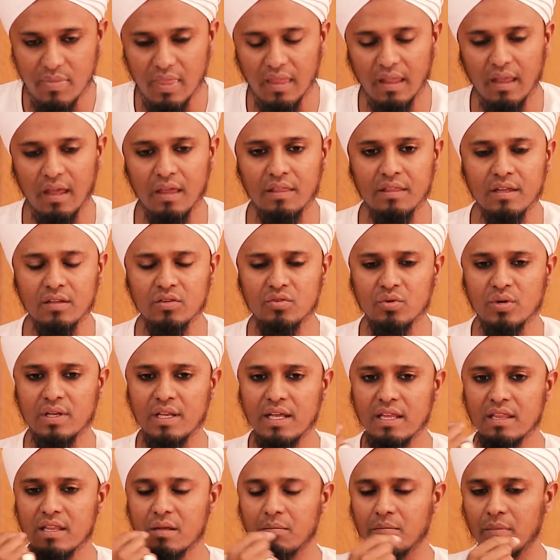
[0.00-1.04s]
And then to
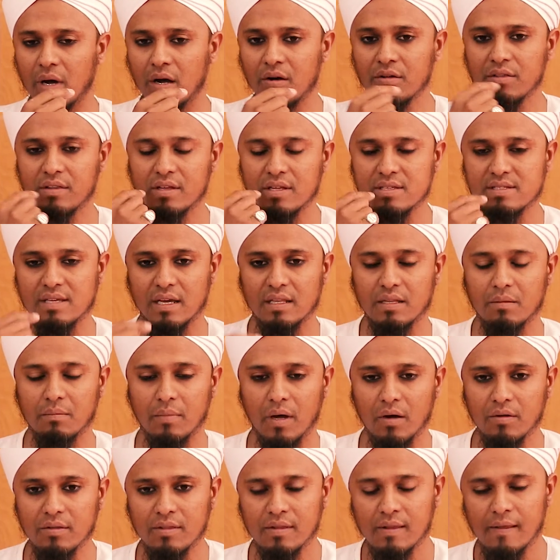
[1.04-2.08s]
clean the mouth, inside the
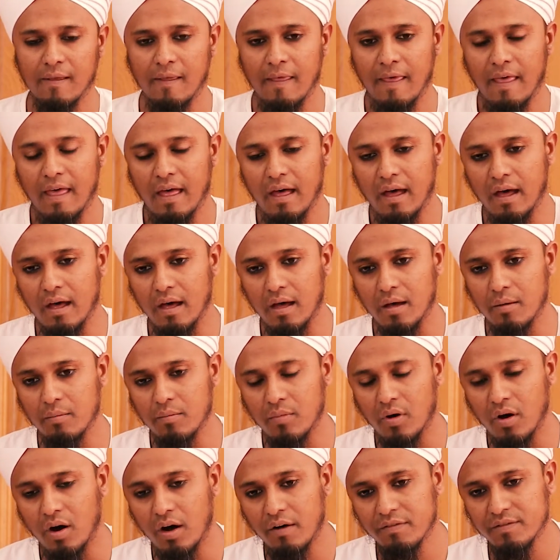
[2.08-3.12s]
mouth,
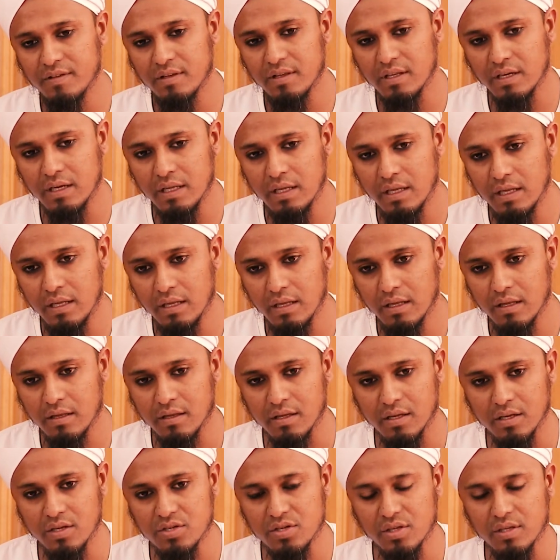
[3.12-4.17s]
after the cleaning, the
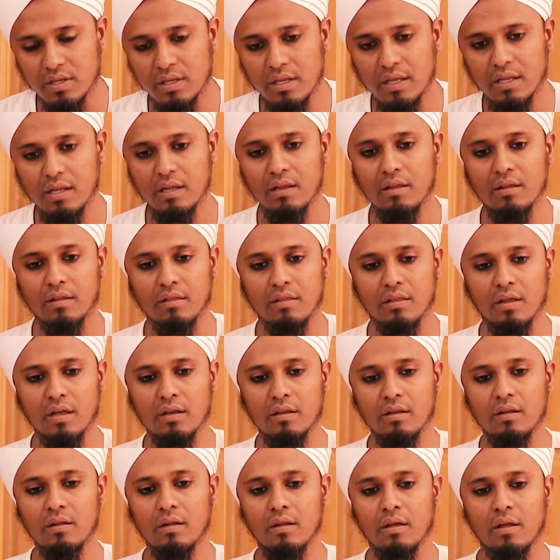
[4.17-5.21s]
initial cleaning,
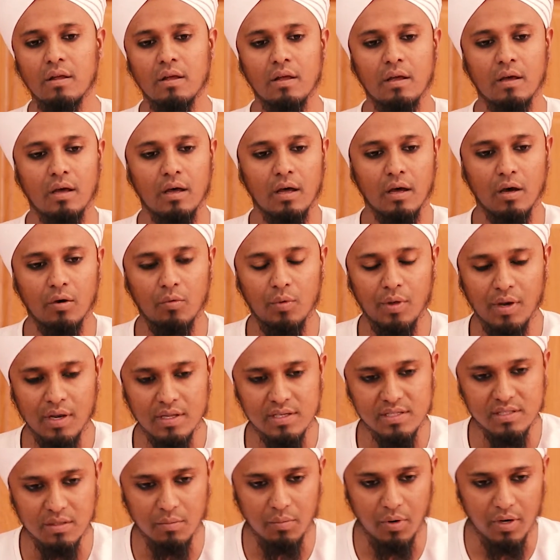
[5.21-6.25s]
then we
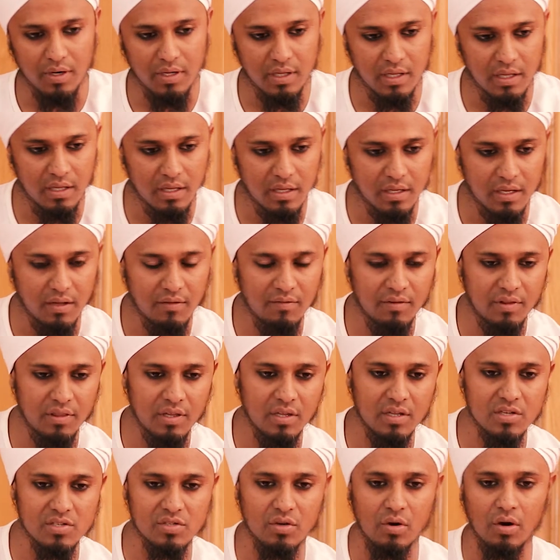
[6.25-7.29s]
rinse the body and everything
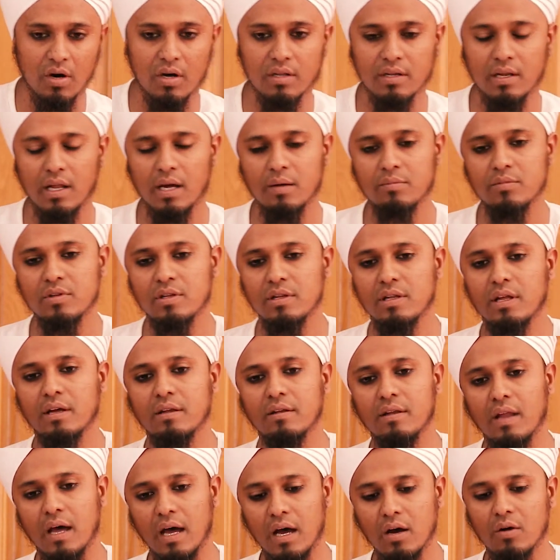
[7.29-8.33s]
is gone. Alhamdulillah,
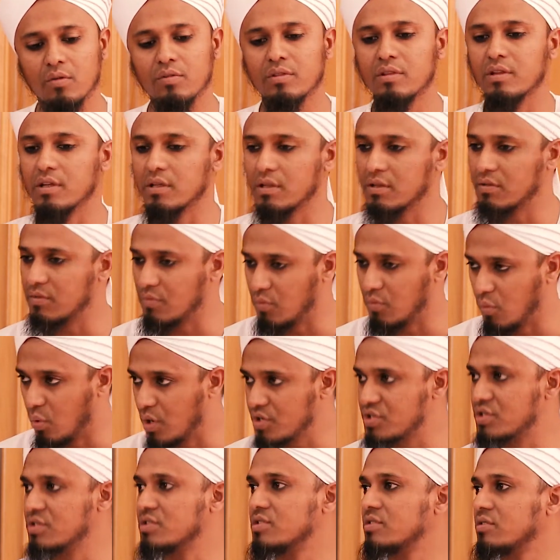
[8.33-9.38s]
now the
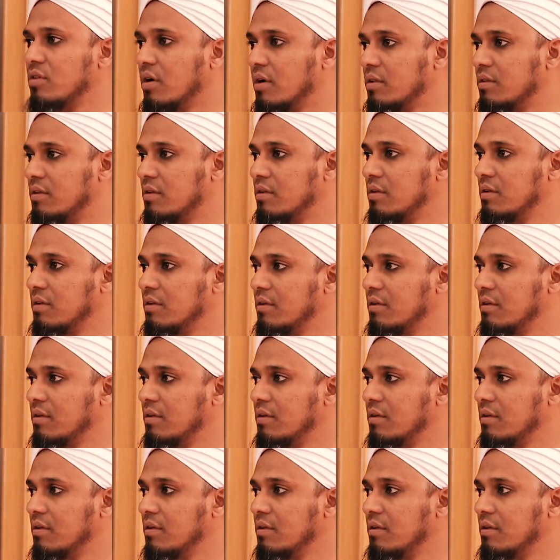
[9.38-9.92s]
washes start.